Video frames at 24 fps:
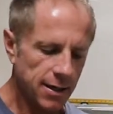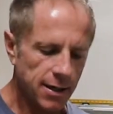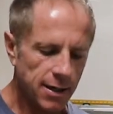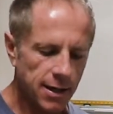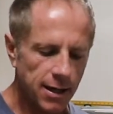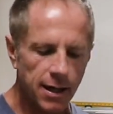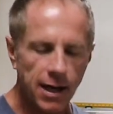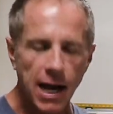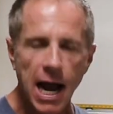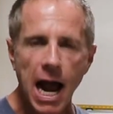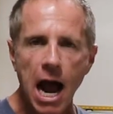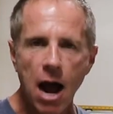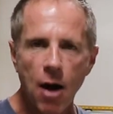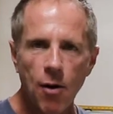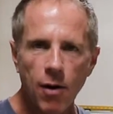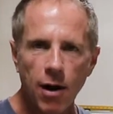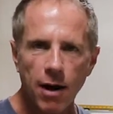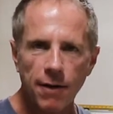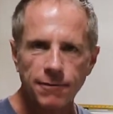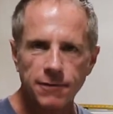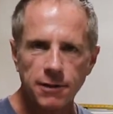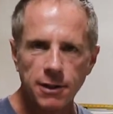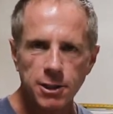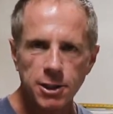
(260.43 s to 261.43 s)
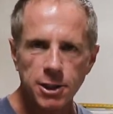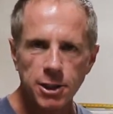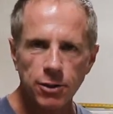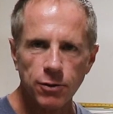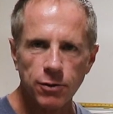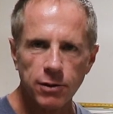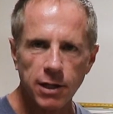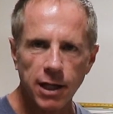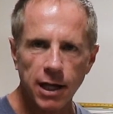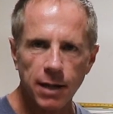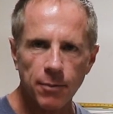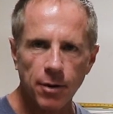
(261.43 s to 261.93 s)
How often do you
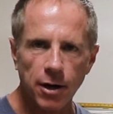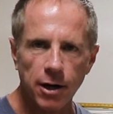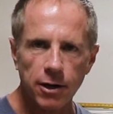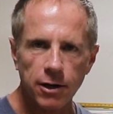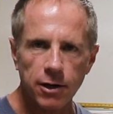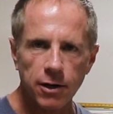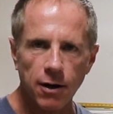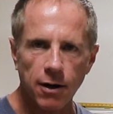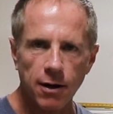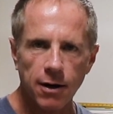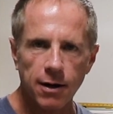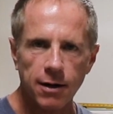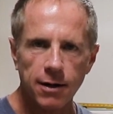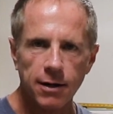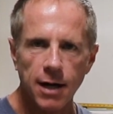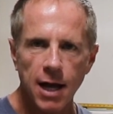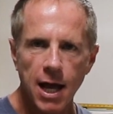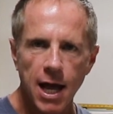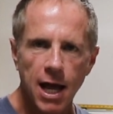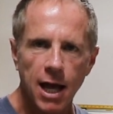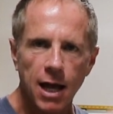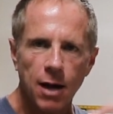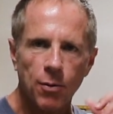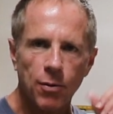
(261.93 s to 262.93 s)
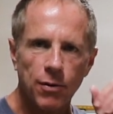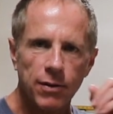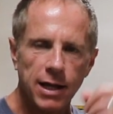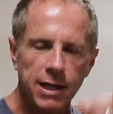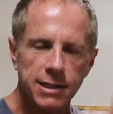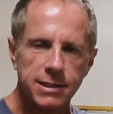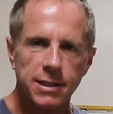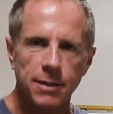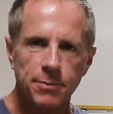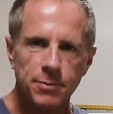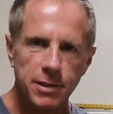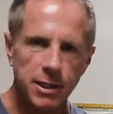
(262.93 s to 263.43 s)
clay bar your car? Well,
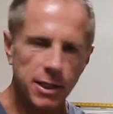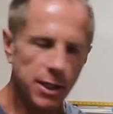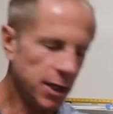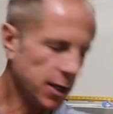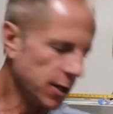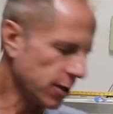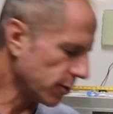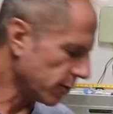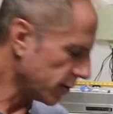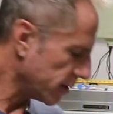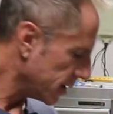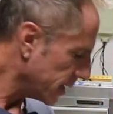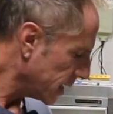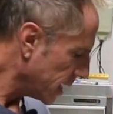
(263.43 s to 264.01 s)
that's up to you.